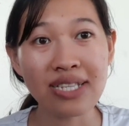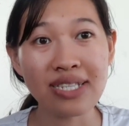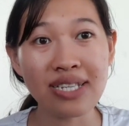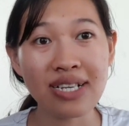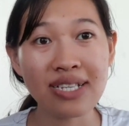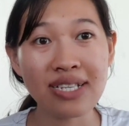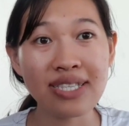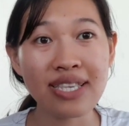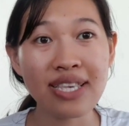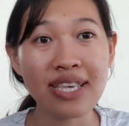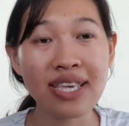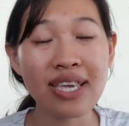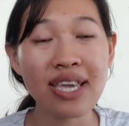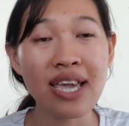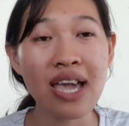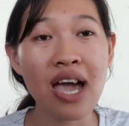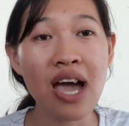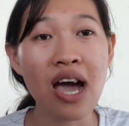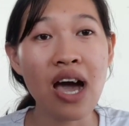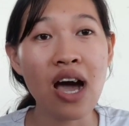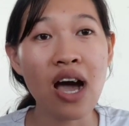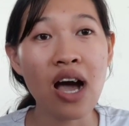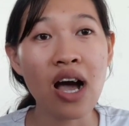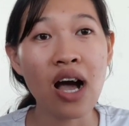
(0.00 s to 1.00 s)
Does he
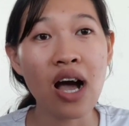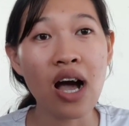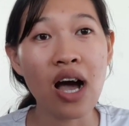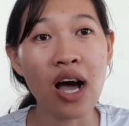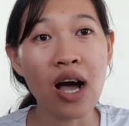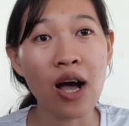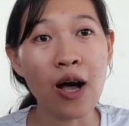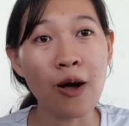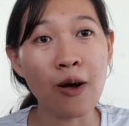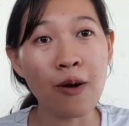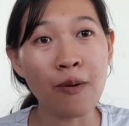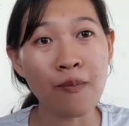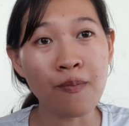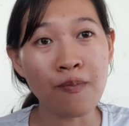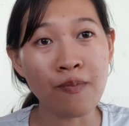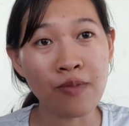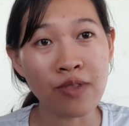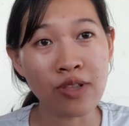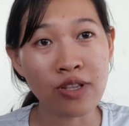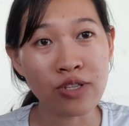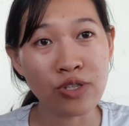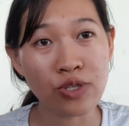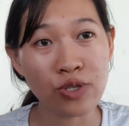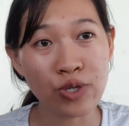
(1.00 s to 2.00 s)

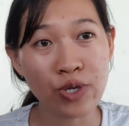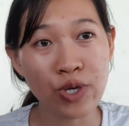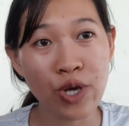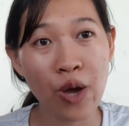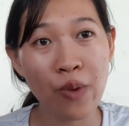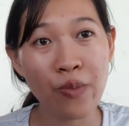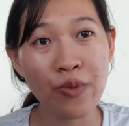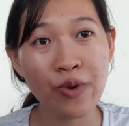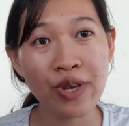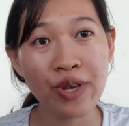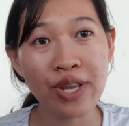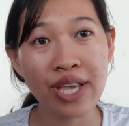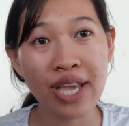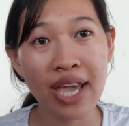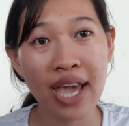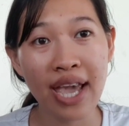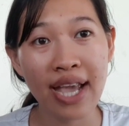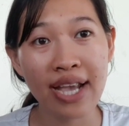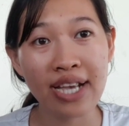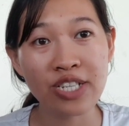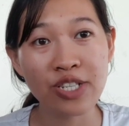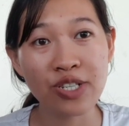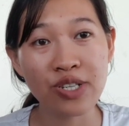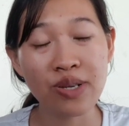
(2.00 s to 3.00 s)
do
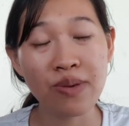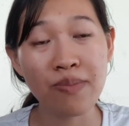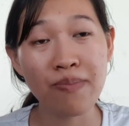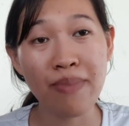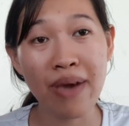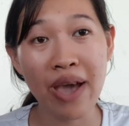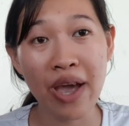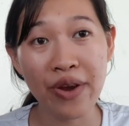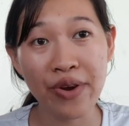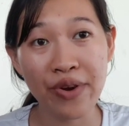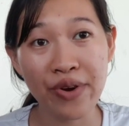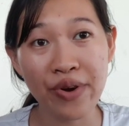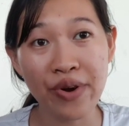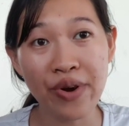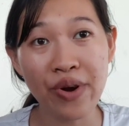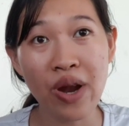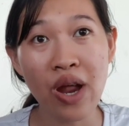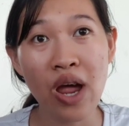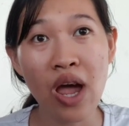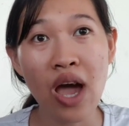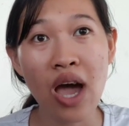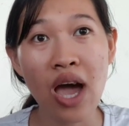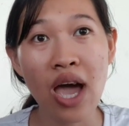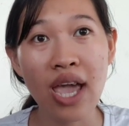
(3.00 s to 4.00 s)
communication better
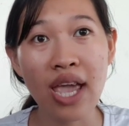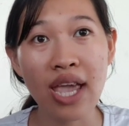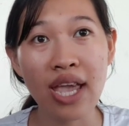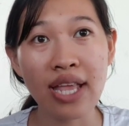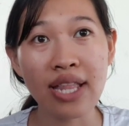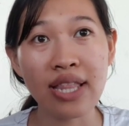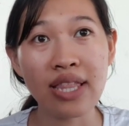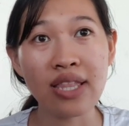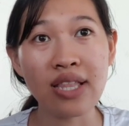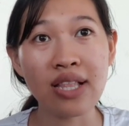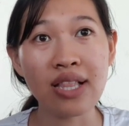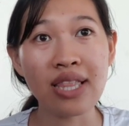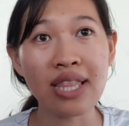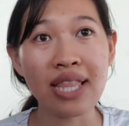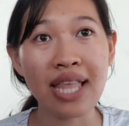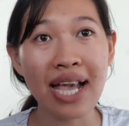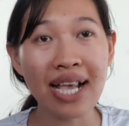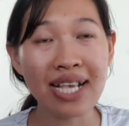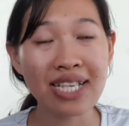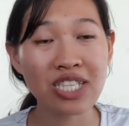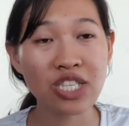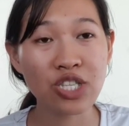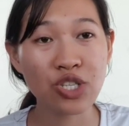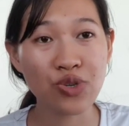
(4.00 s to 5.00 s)
in the
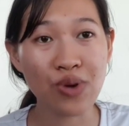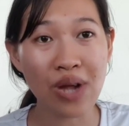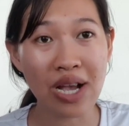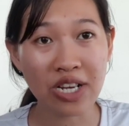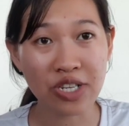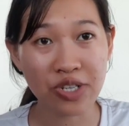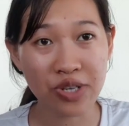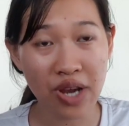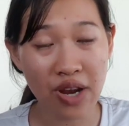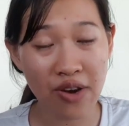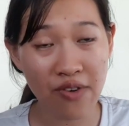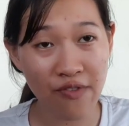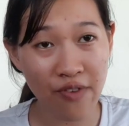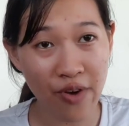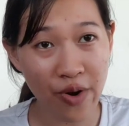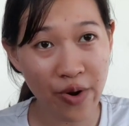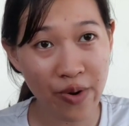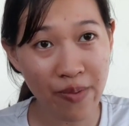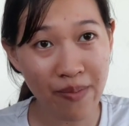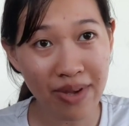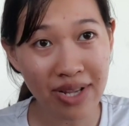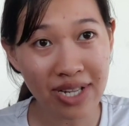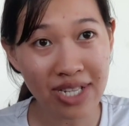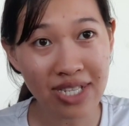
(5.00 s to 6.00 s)
less structured
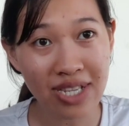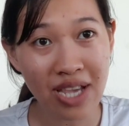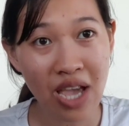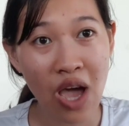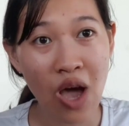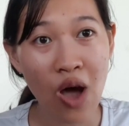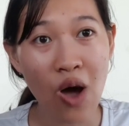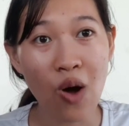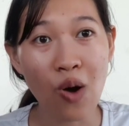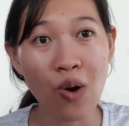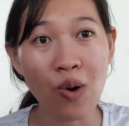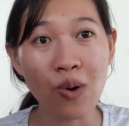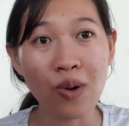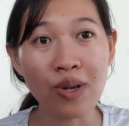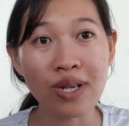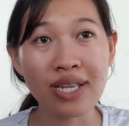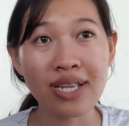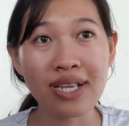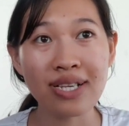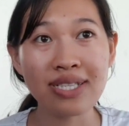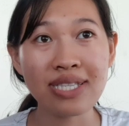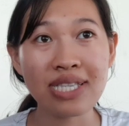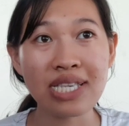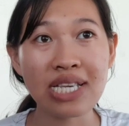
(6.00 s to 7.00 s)
environment, or
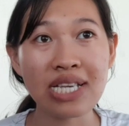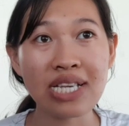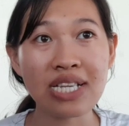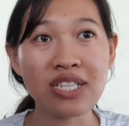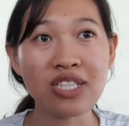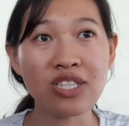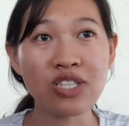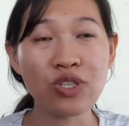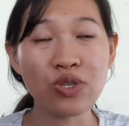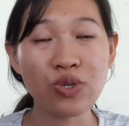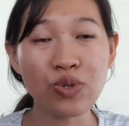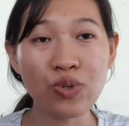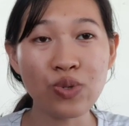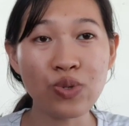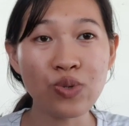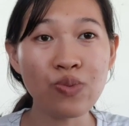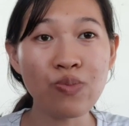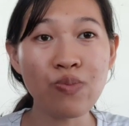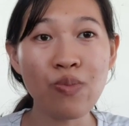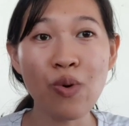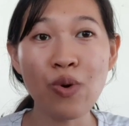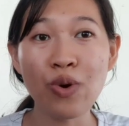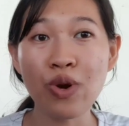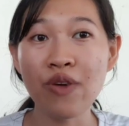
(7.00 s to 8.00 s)
does he do
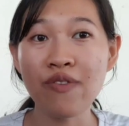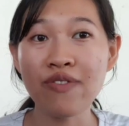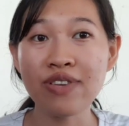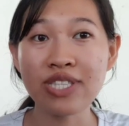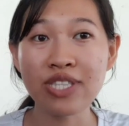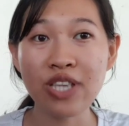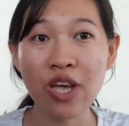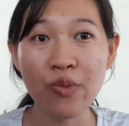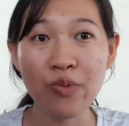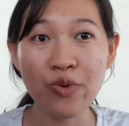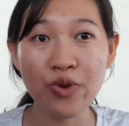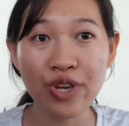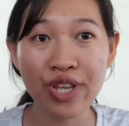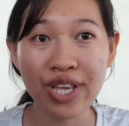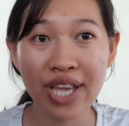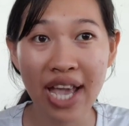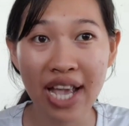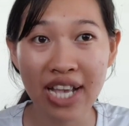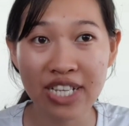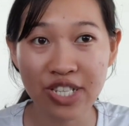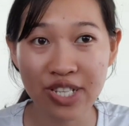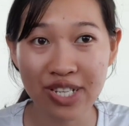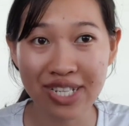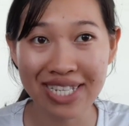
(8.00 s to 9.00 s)
more of his
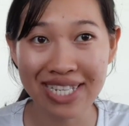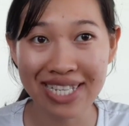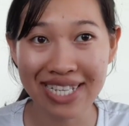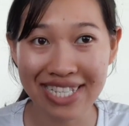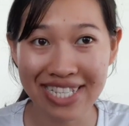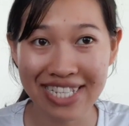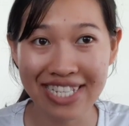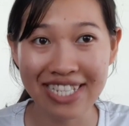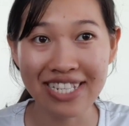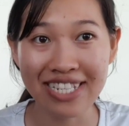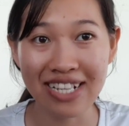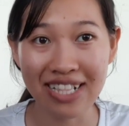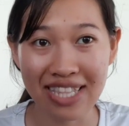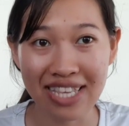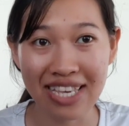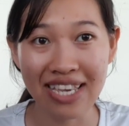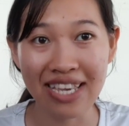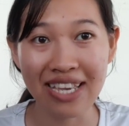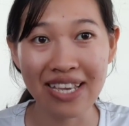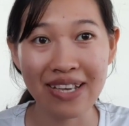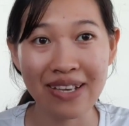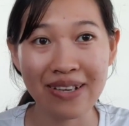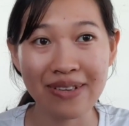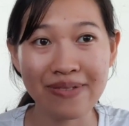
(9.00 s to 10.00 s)
communication
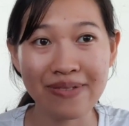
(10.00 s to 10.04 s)
digitally?